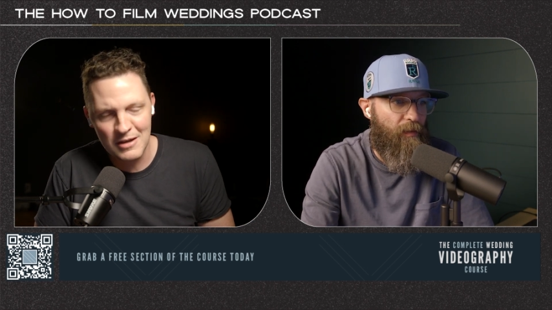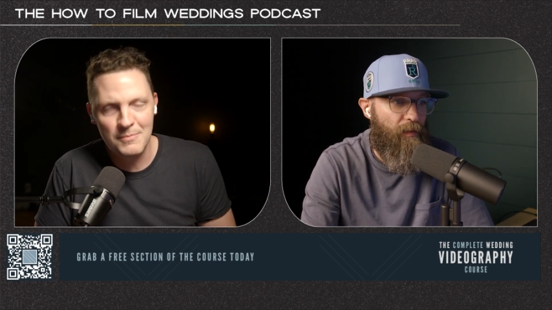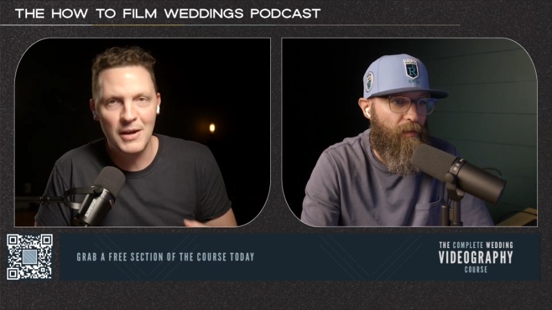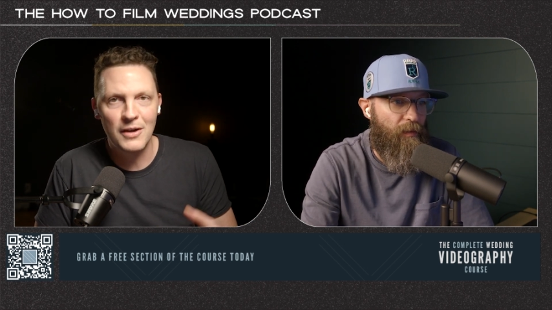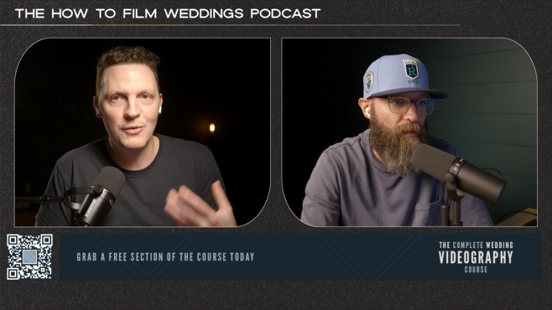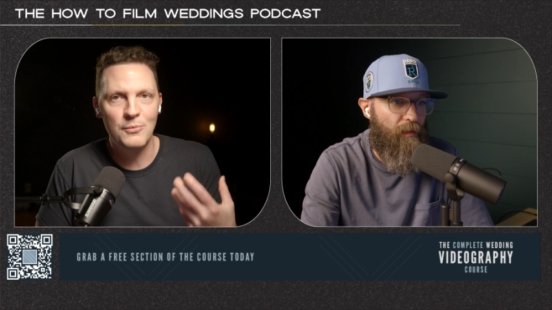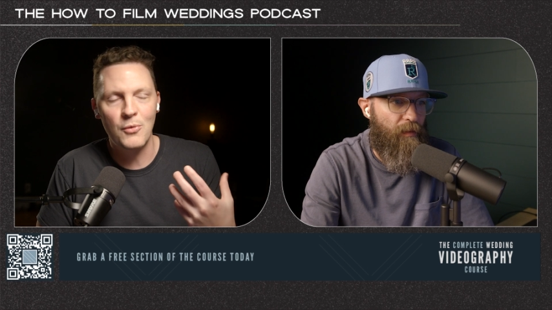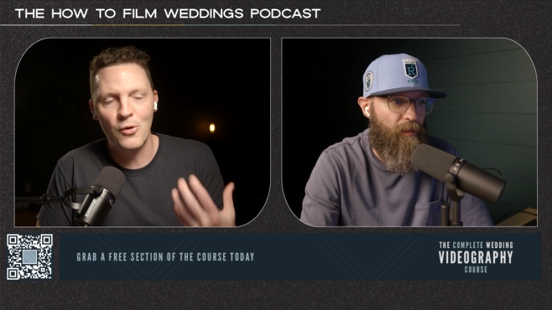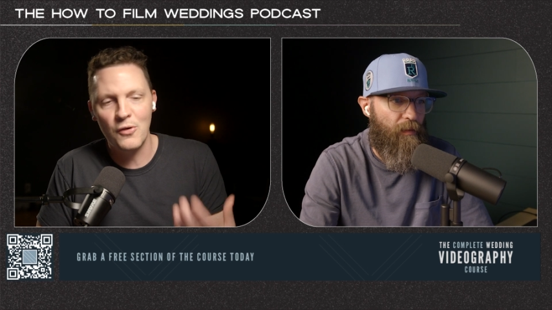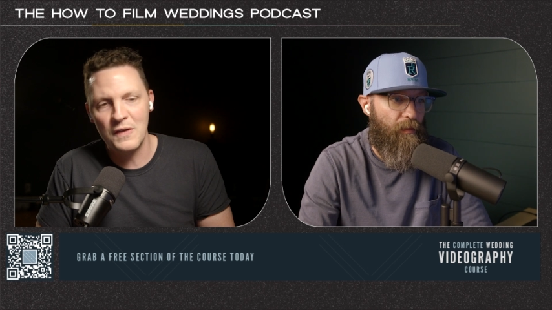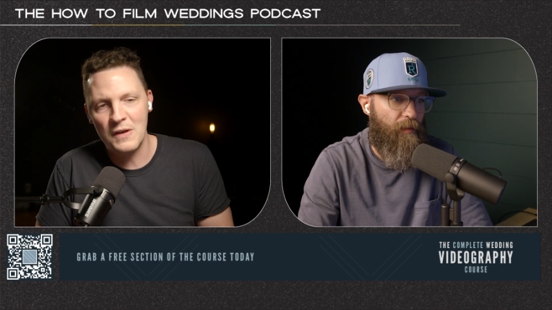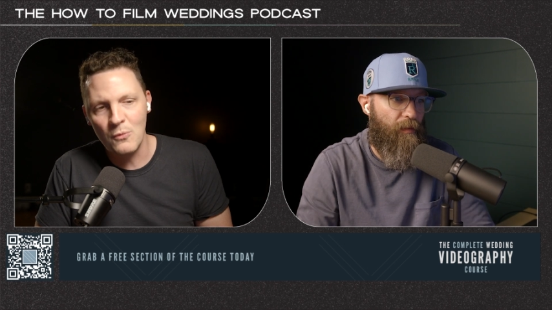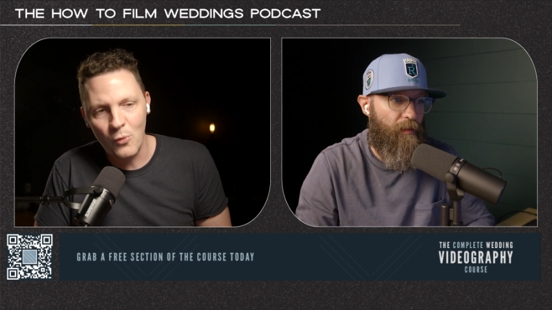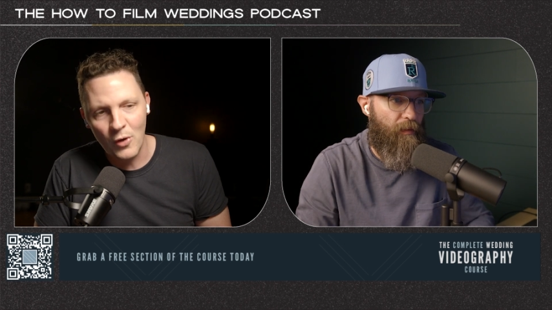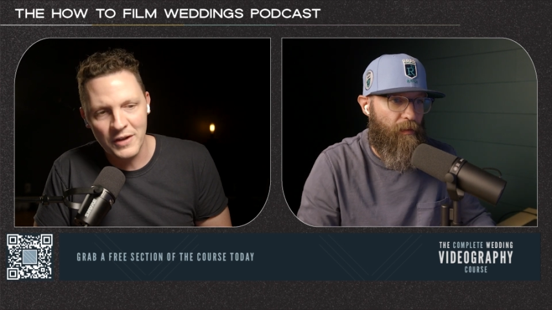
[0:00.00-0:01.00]
Speaker 1: email more
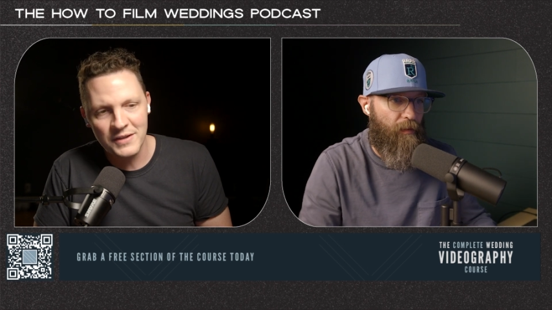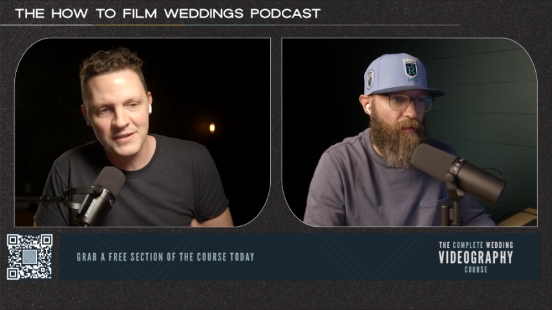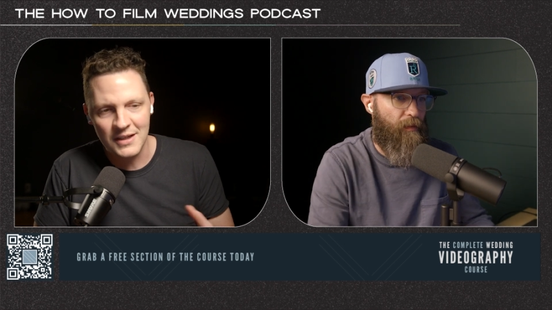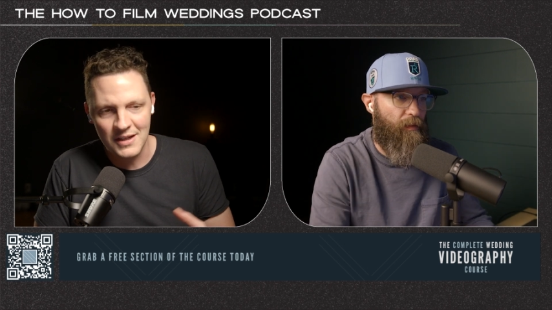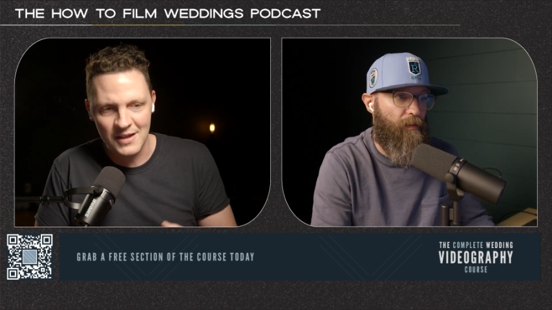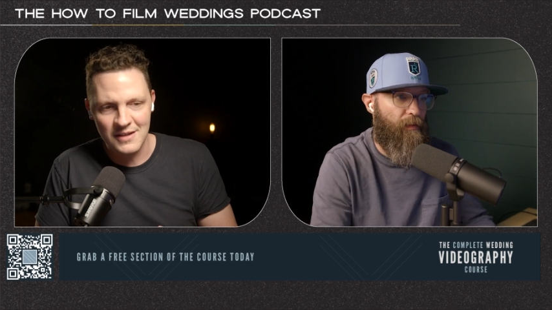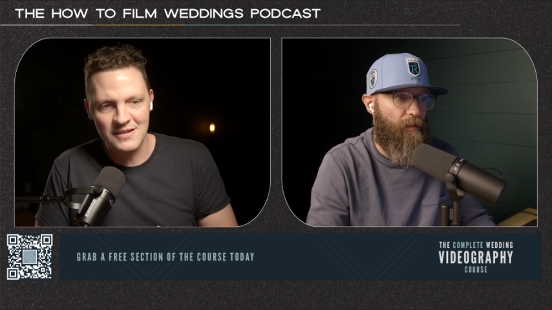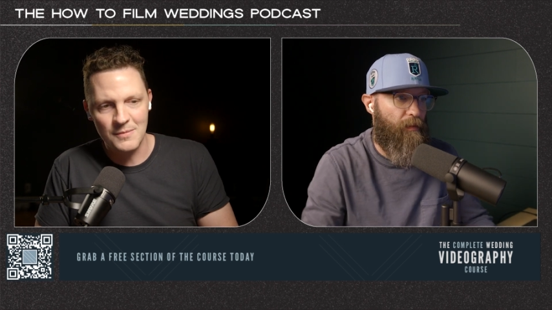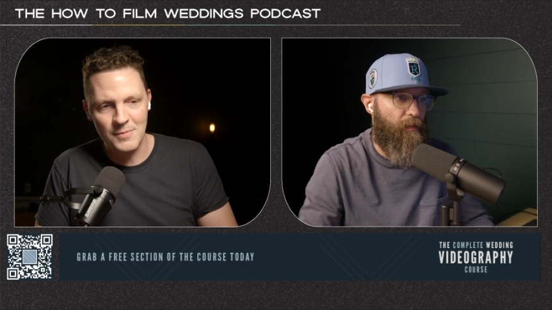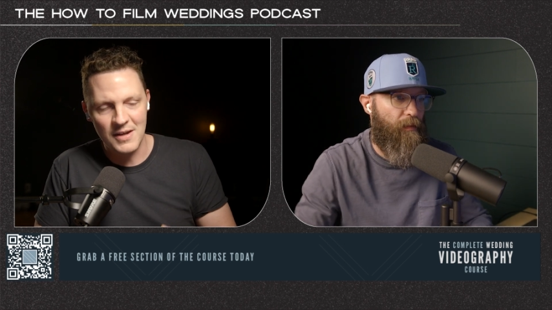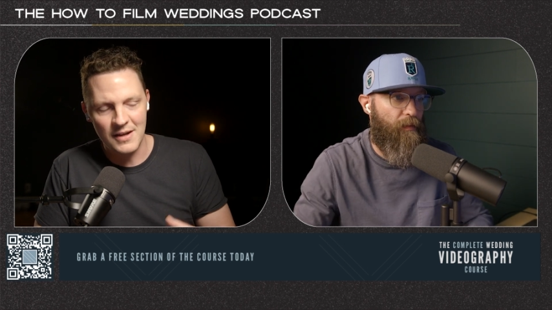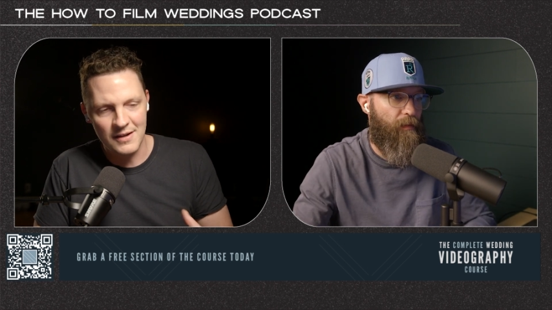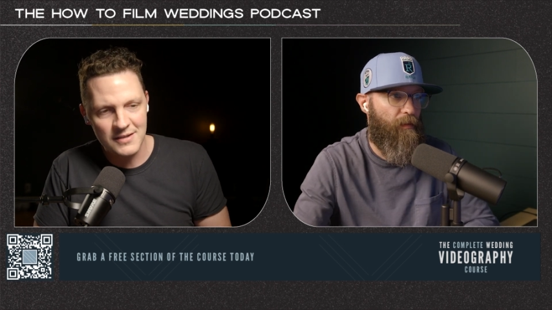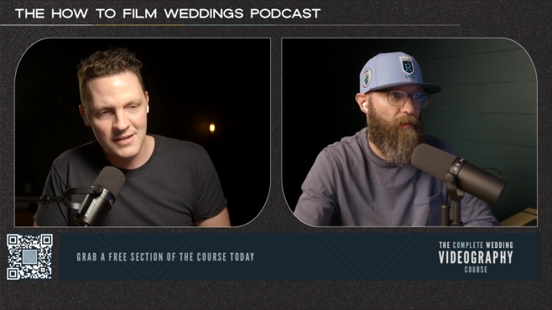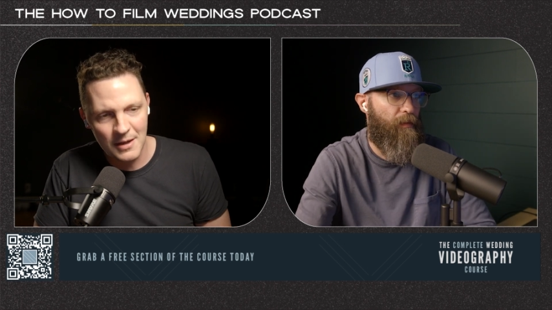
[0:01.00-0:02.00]
than once, it needs to be
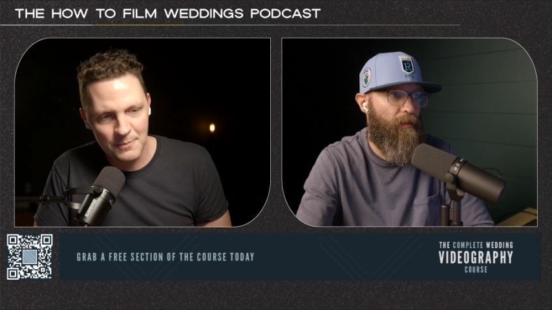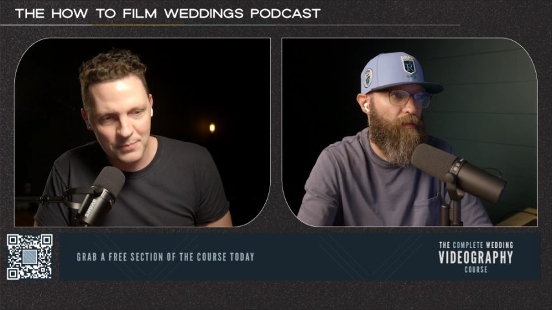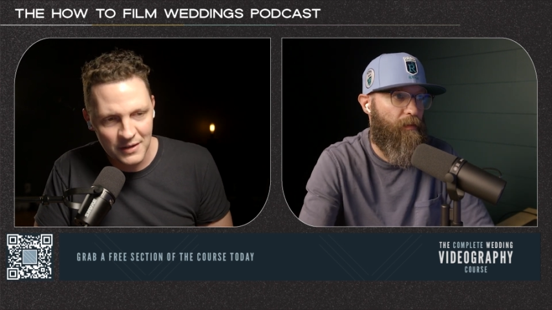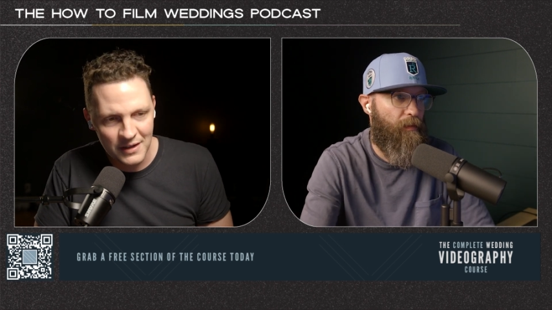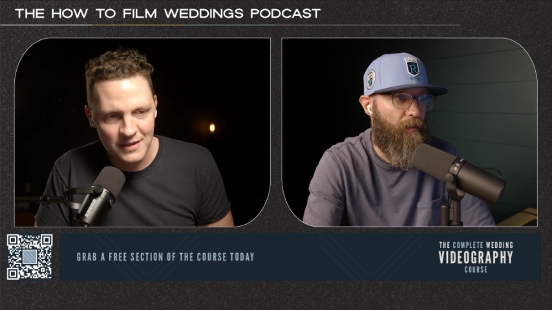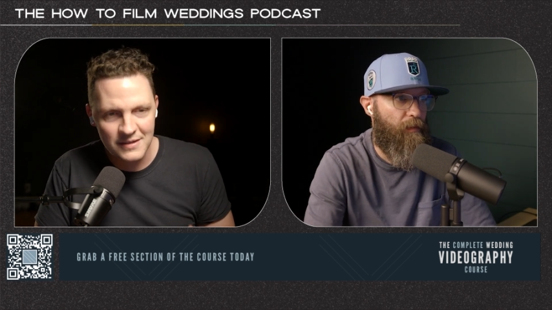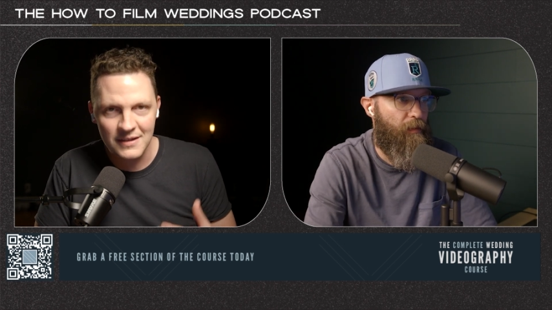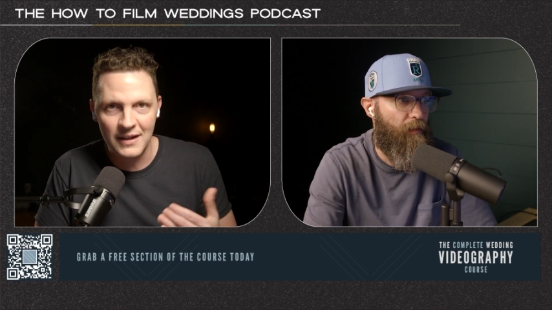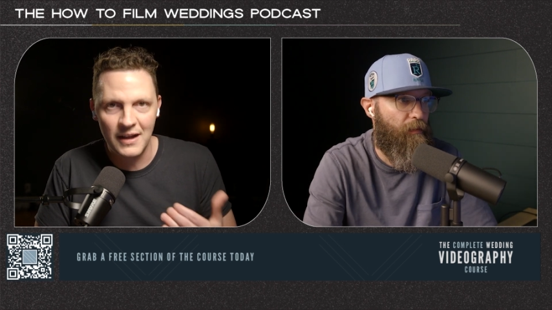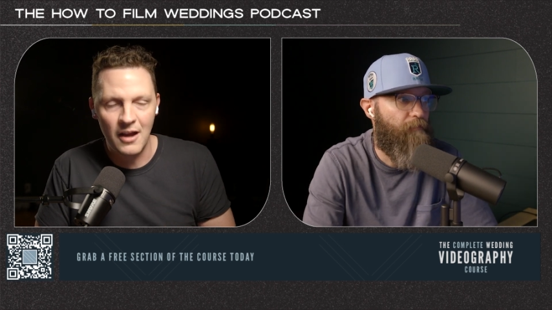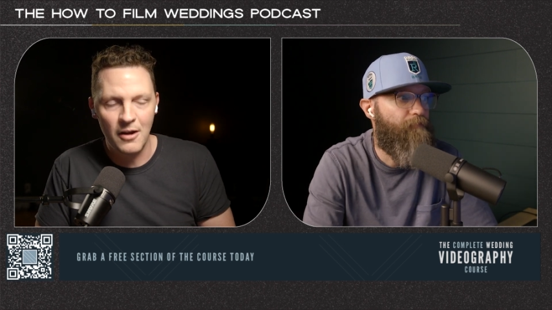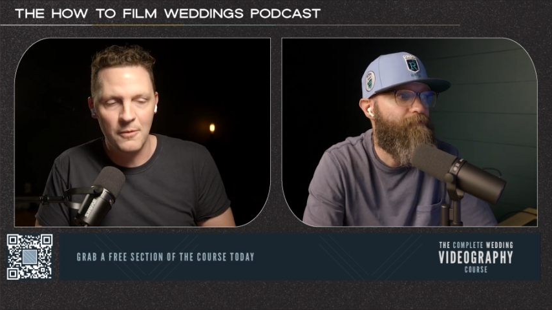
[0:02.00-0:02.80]
in a template. It's going to